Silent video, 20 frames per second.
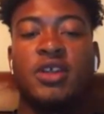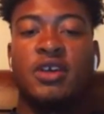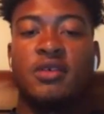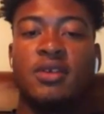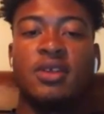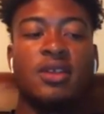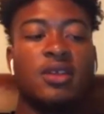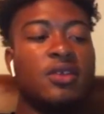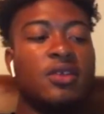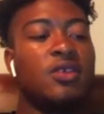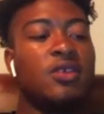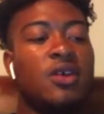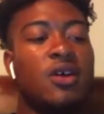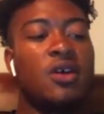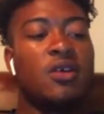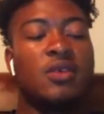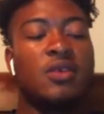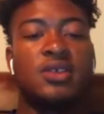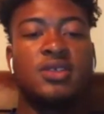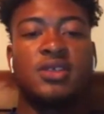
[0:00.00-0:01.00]
Put
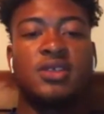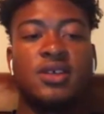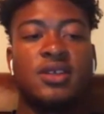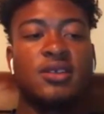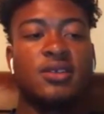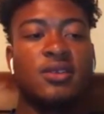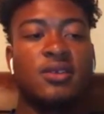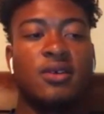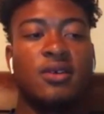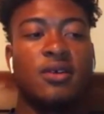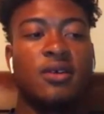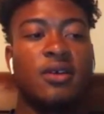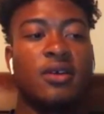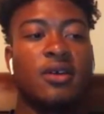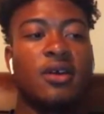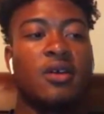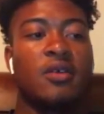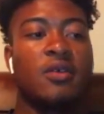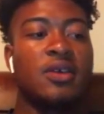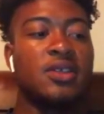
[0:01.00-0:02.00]
always thank the
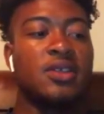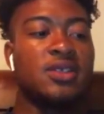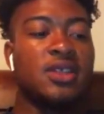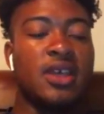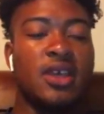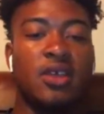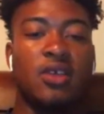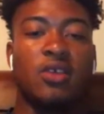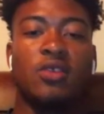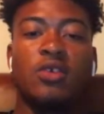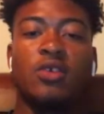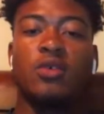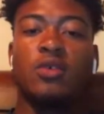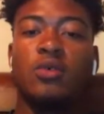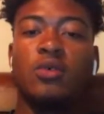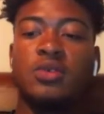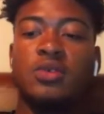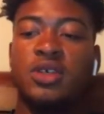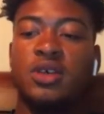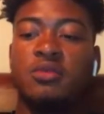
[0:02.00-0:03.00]
Lord. Always thank who
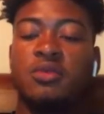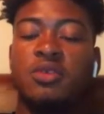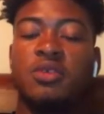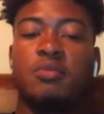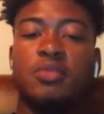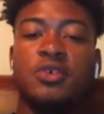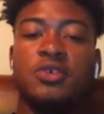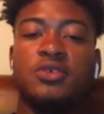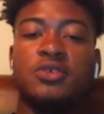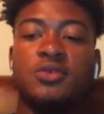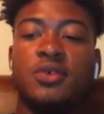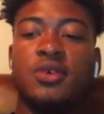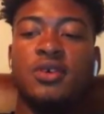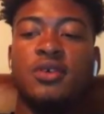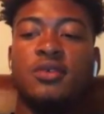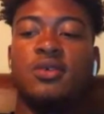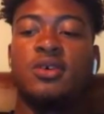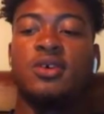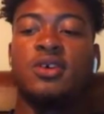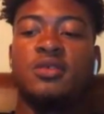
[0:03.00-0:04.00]
was able to put you where
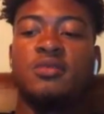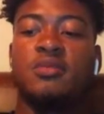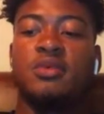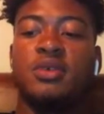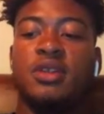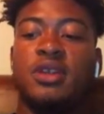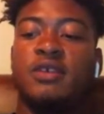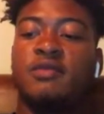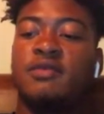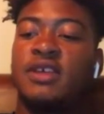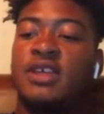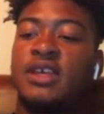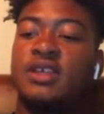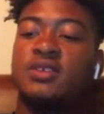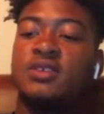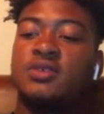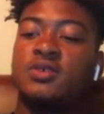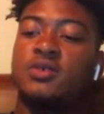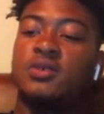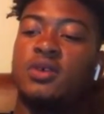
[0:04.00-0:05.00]
you was, but never
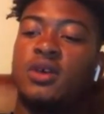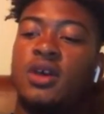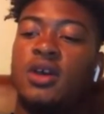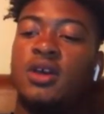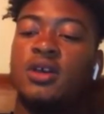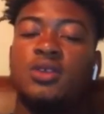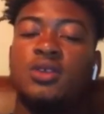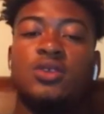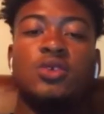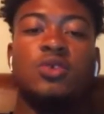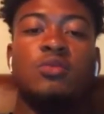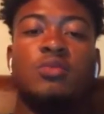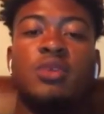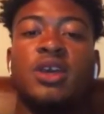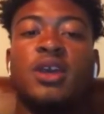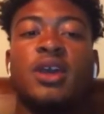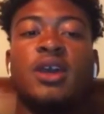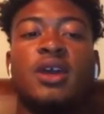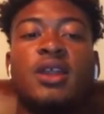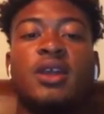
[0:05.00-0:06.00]
get too
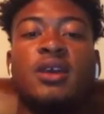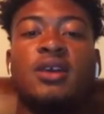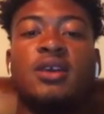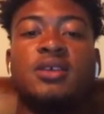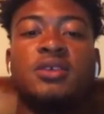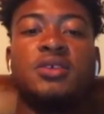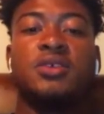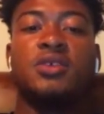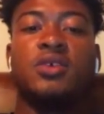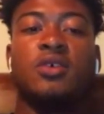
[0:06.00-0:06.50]
big headed because